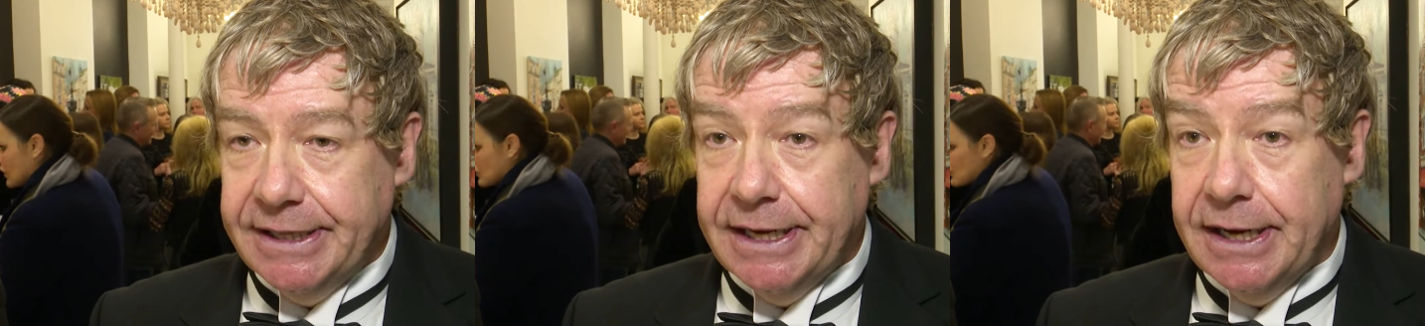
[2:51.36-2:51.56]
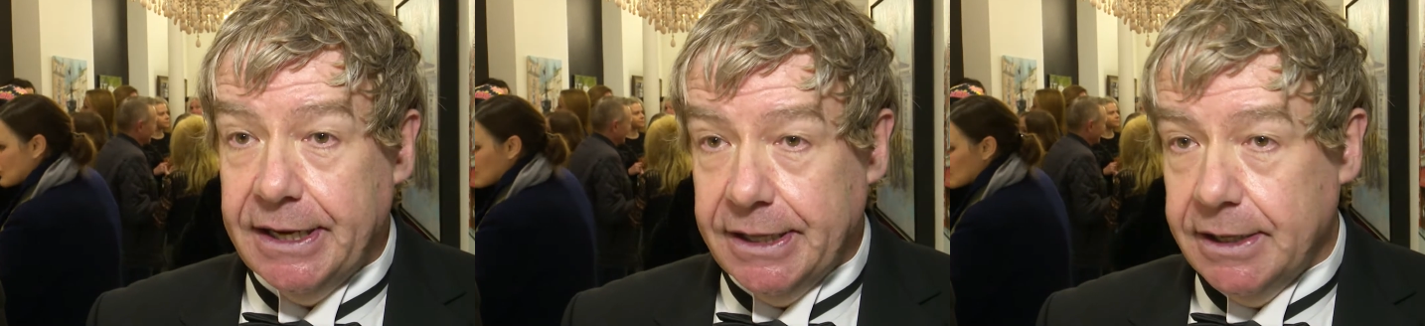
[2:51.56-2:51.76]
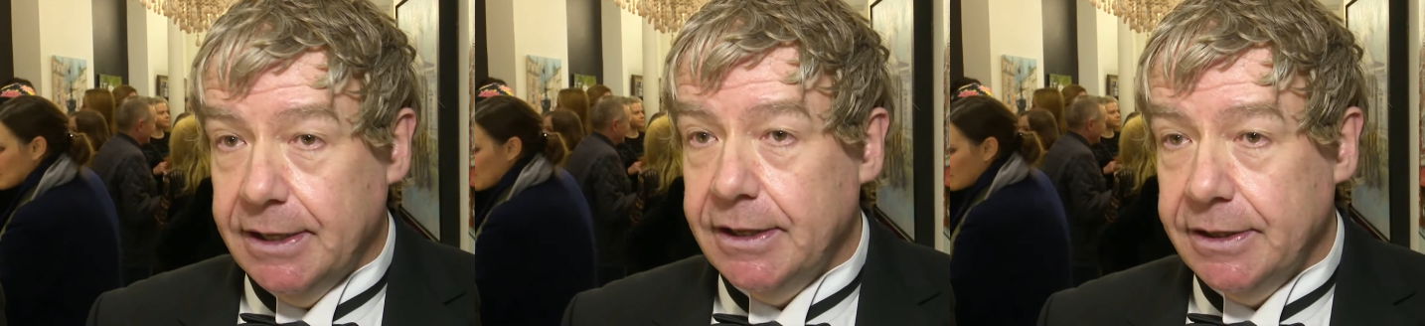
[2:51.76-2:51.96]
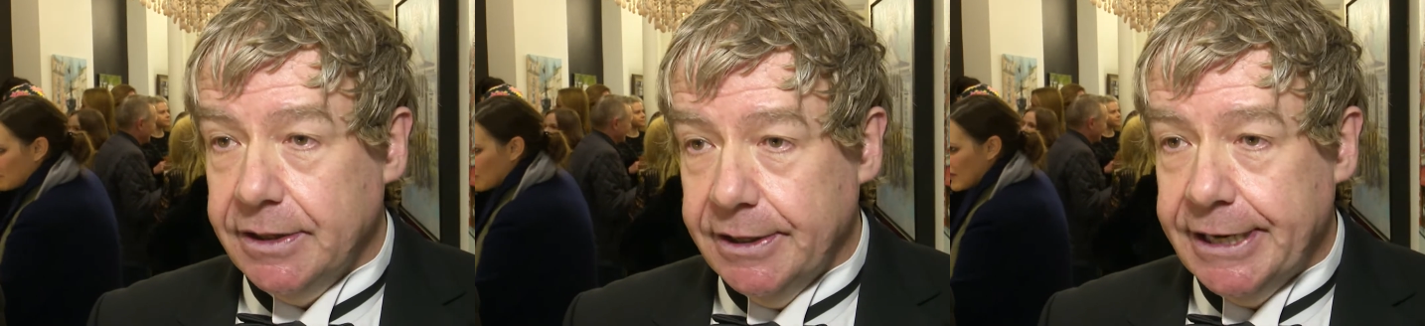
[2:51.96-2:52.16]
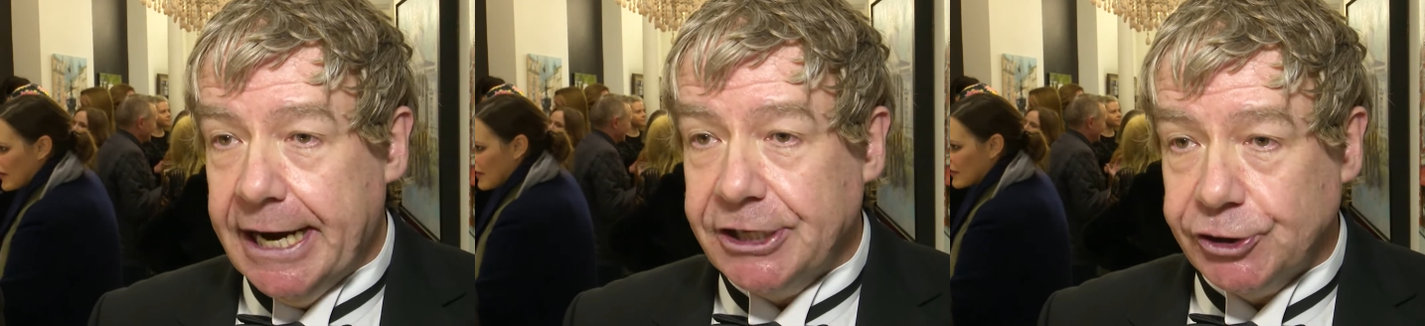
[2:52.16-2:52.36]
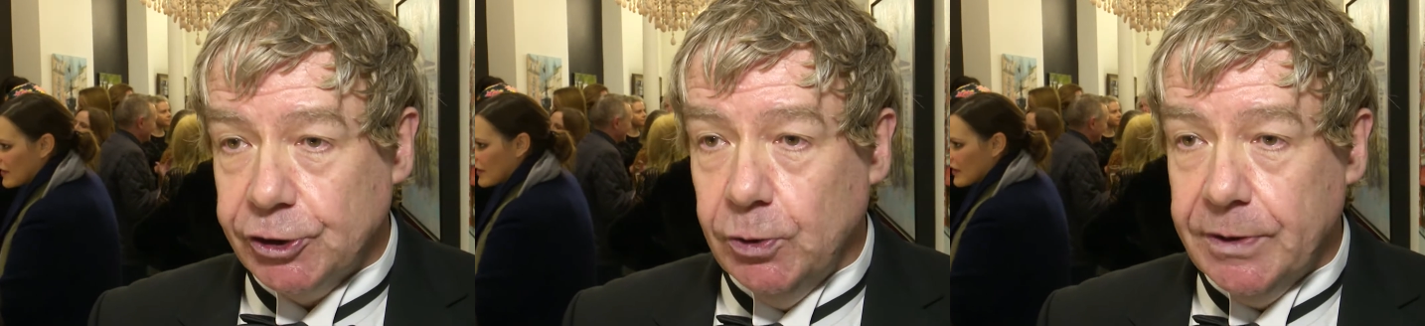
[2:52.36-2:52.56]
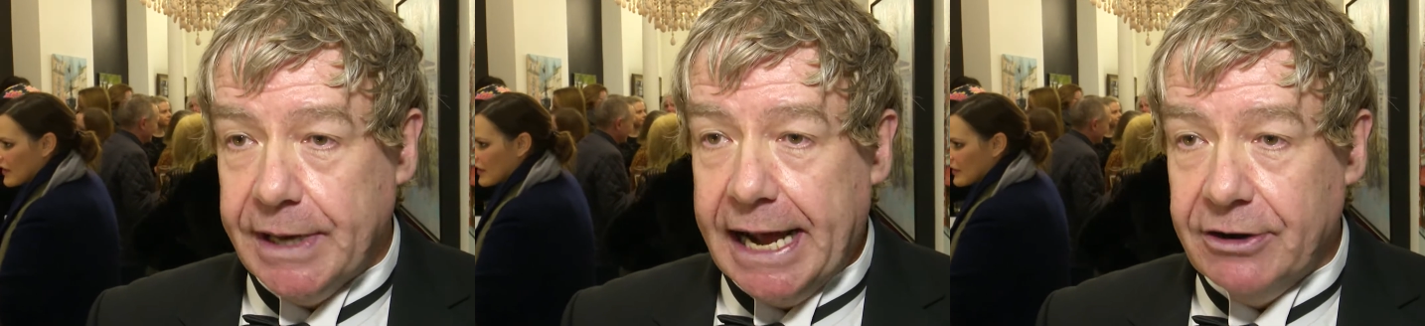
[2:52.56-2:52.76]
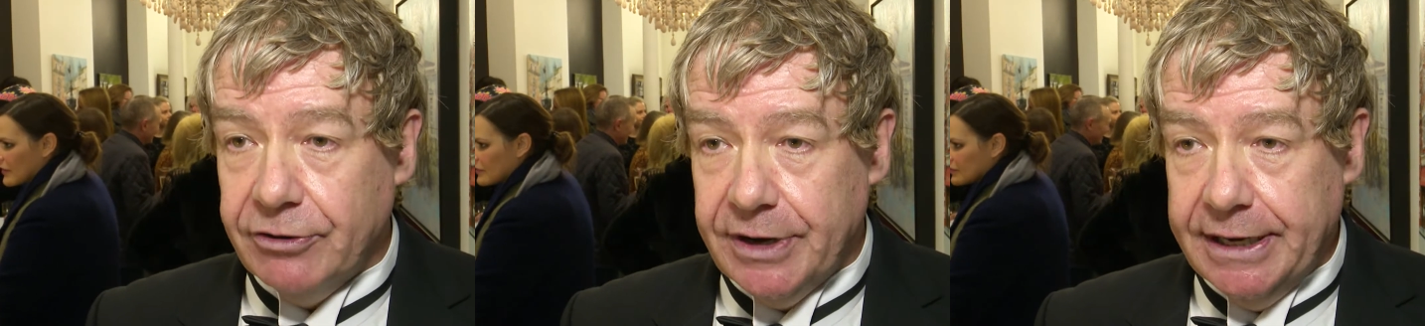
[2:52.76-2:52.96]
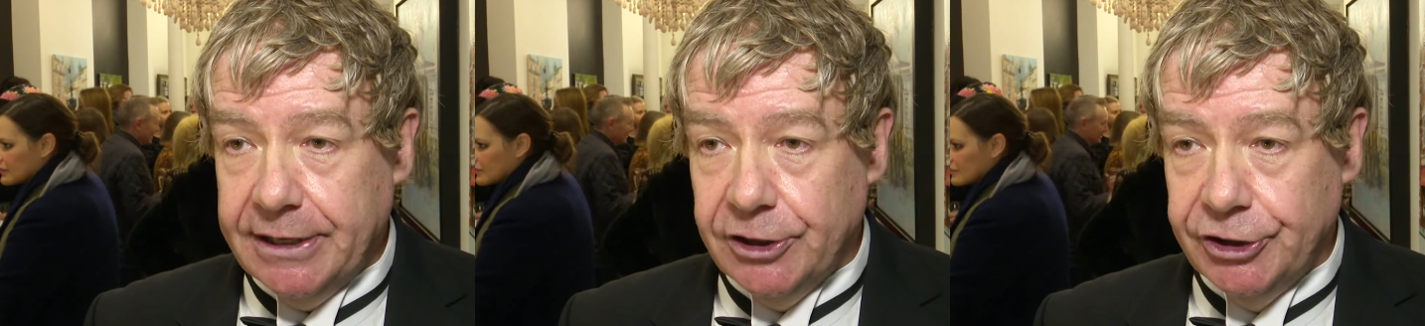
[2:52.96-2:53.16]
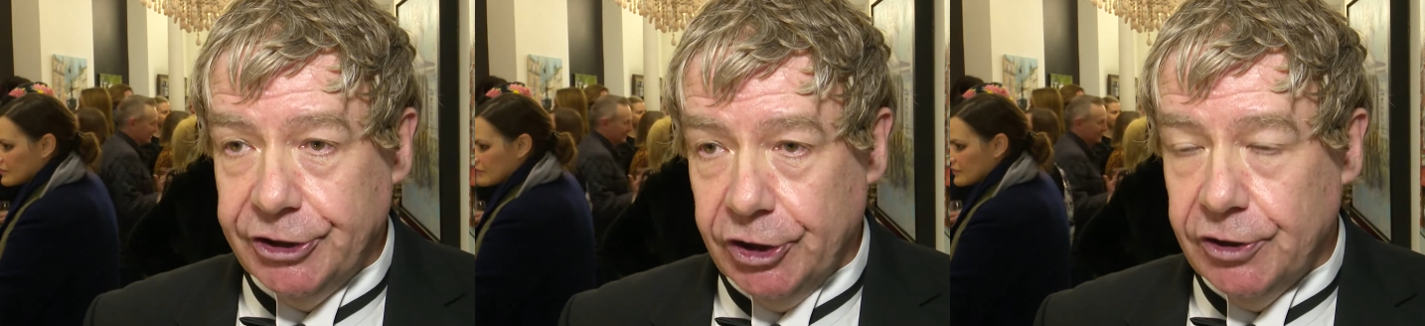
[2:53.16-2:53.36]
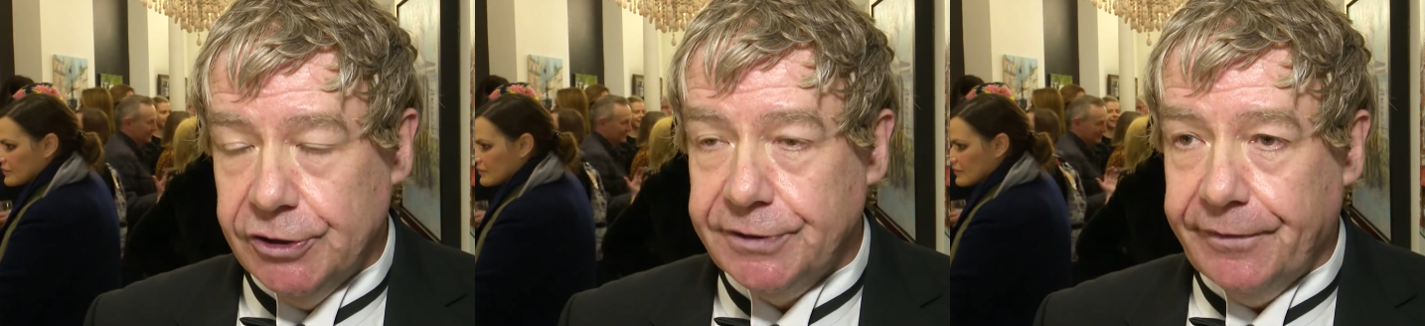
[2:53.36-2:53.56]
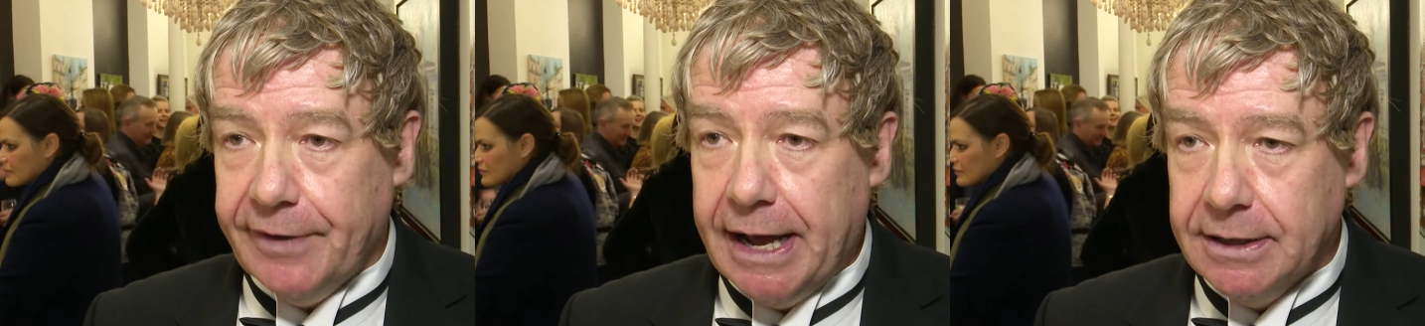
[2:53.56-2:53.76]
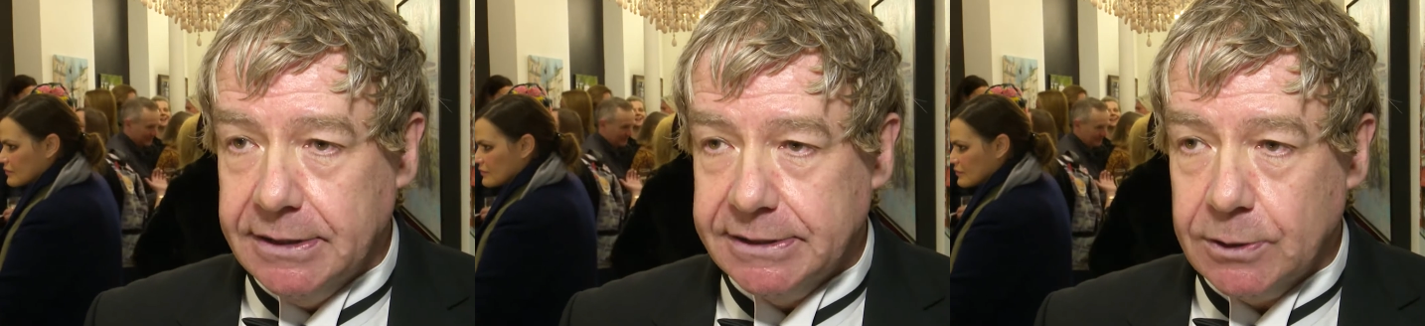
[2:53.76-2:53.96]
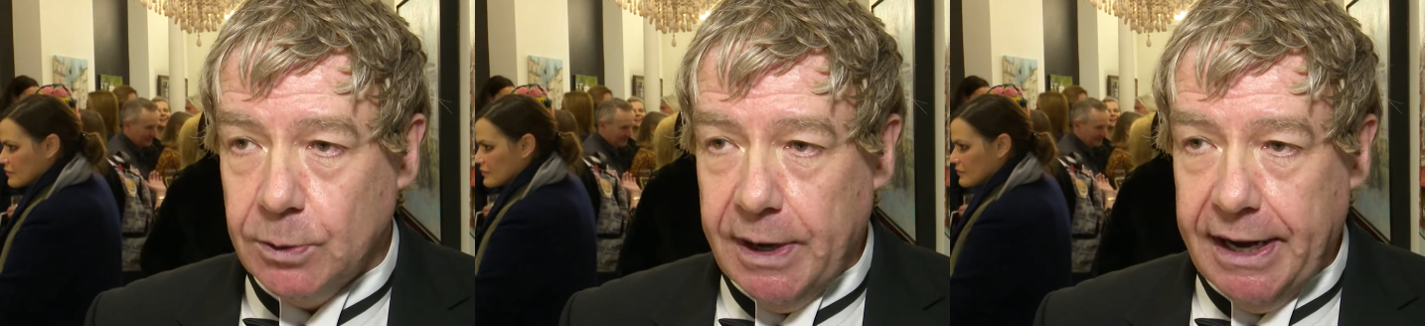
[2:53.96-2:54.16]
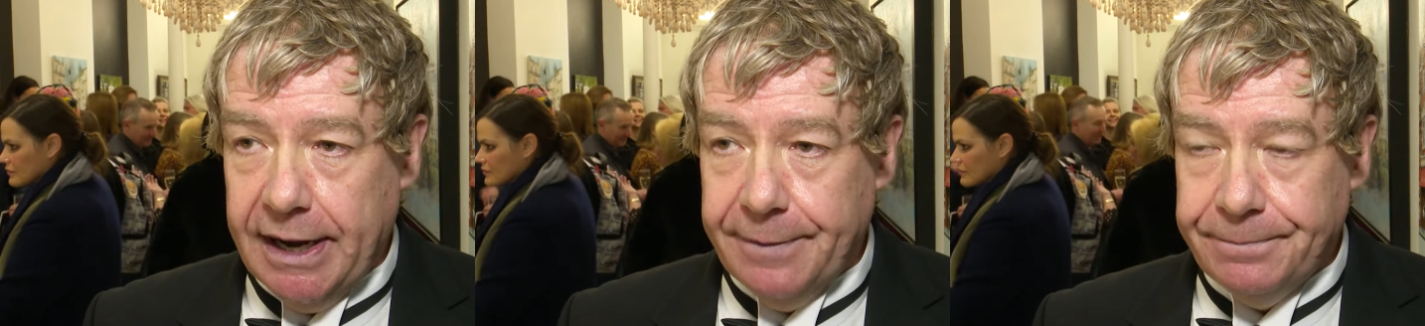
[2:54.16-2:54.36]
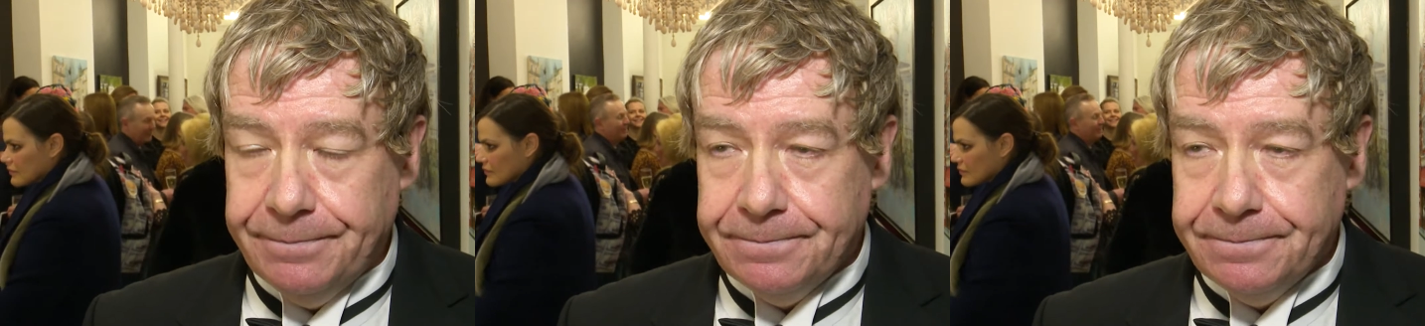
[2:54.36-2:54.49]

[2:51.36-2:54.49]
Speaker 1: the National Gallery in London on Trafalgar Square.